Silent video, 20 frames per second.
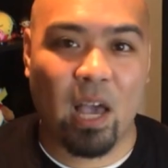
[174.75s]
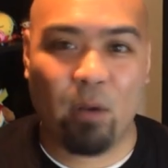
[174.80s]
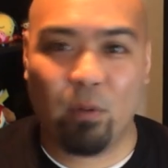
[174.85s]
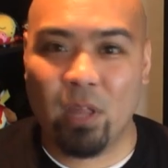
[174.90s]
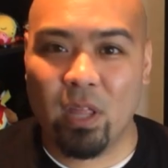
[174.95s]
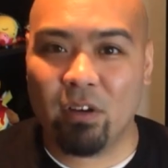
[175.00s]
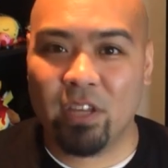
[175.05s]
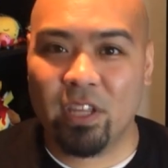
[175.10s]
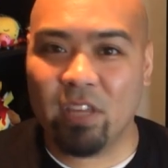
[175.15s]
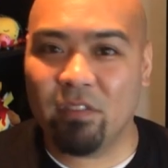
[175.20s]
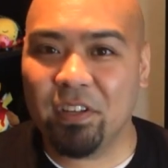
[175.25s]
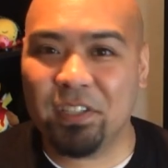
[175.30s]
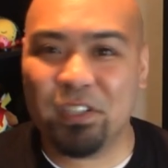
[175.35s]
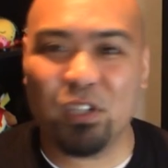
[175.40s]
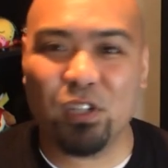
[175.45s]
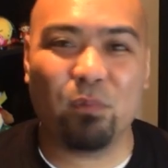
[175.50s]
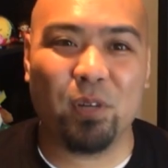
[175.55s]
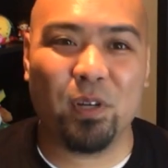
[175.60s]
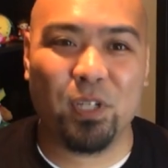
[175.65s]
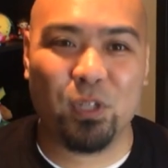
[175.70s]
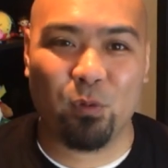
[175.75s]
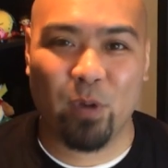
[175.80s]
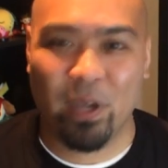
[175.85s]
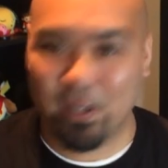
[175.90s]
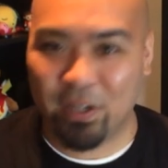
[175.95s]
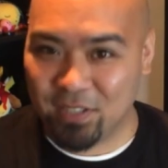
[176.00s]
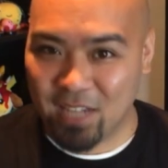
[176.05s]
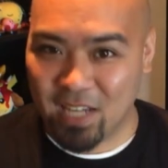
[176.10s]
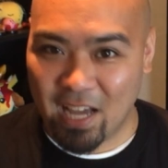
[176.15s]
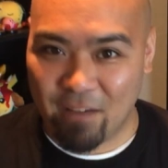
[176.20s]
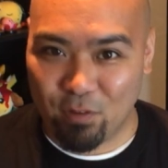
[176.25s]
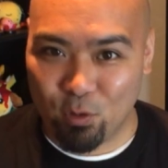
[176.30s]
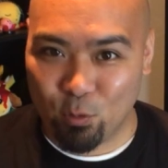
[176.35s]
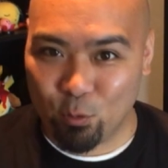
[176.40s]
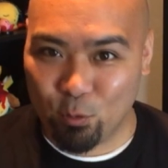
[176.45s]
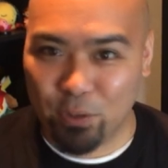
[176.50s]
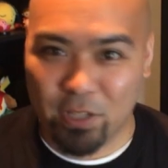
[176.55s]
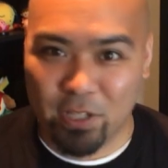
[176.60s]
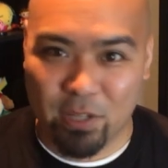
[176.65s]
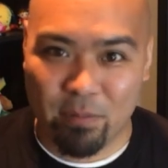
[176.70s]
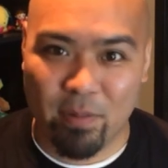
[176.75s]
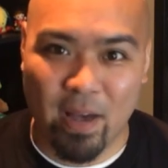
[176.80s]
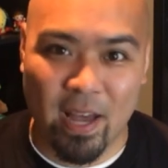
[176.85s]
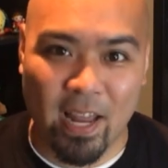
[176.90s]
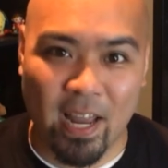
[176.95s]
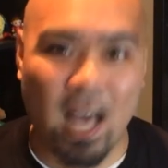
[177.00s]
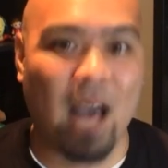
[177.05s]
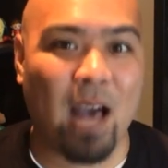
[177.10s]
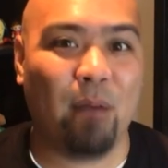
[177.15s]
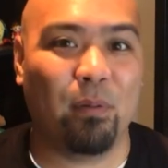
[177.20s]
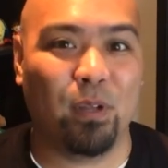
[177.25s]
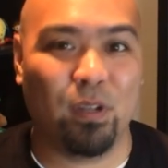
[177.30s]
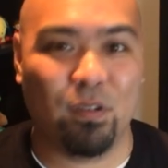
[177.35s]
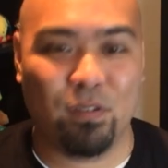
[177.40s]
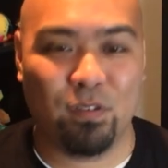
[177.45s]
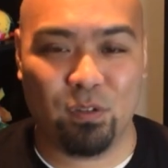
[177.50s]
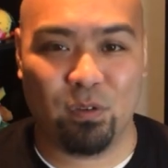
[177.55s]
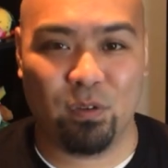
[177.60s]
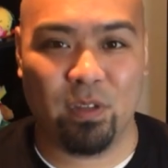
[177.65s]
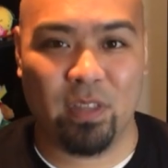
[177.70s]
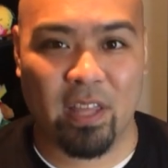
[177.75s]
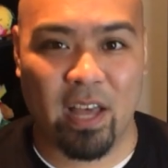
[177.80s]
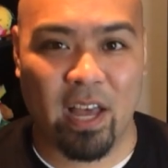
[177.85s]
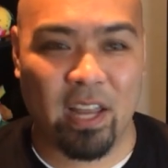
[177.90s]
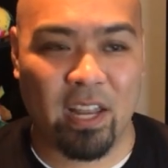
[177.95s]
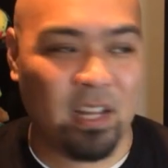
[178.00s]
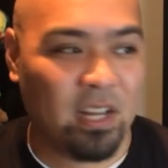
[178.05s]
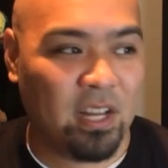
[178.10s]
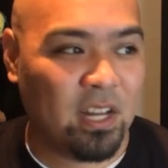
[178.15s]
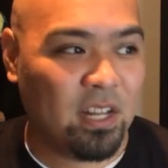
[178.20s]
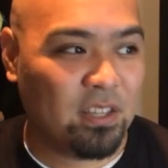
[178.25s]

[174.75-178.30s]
And without giving too much away, because I have a really bad habit of doing that,